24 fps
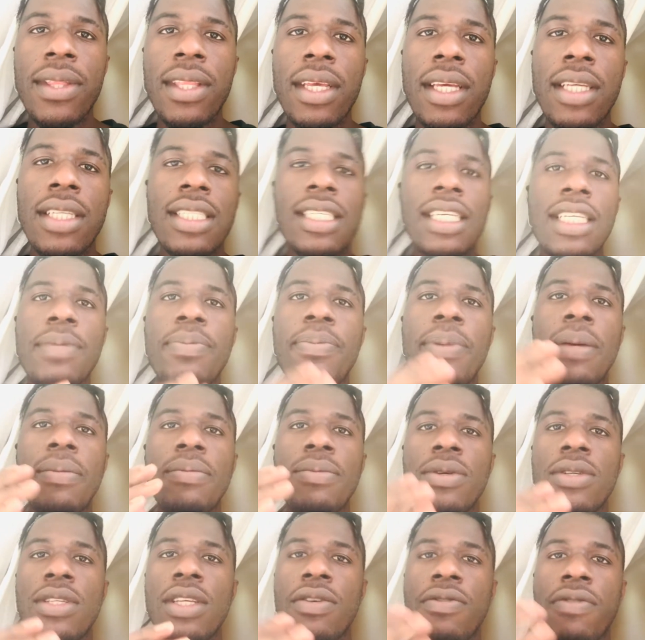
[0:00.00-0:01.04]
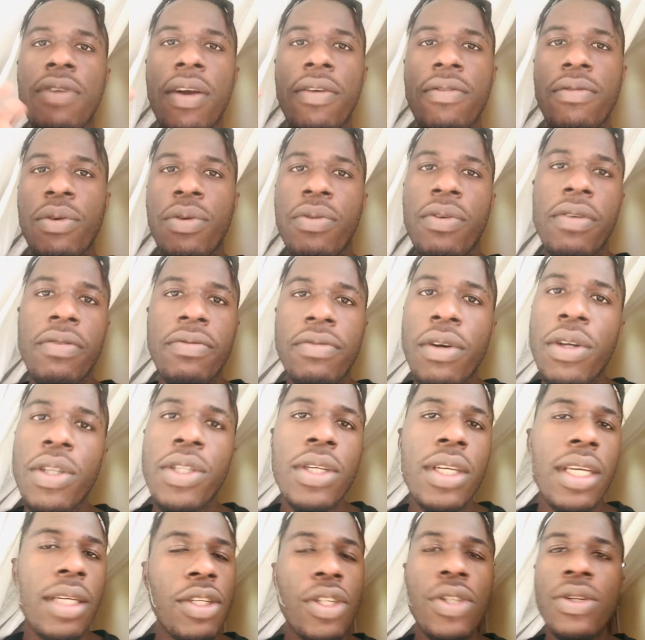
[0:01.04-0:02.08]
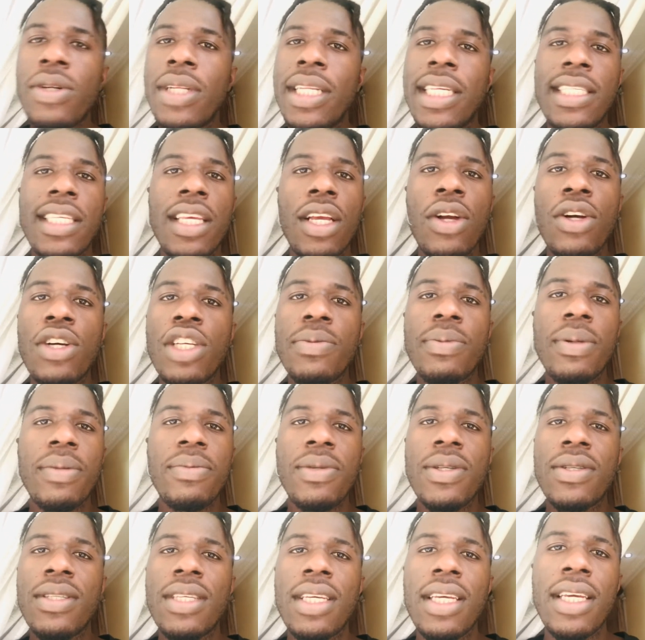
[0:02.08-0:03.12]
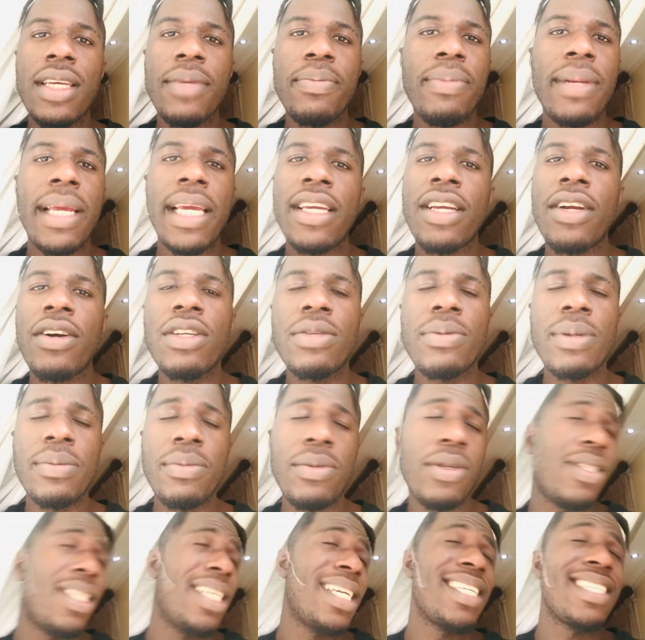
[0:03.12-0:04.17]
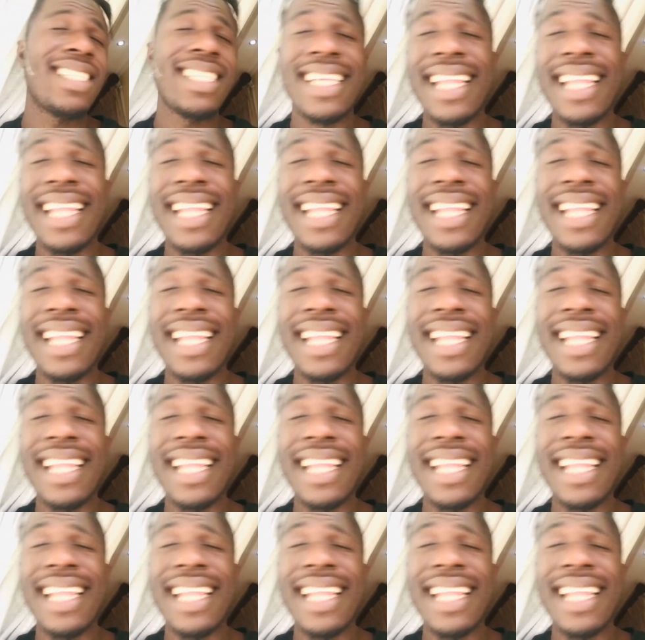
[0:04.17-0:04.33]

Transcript: she just play music for her phone, and, you know, listen gospel music, playing gospel music,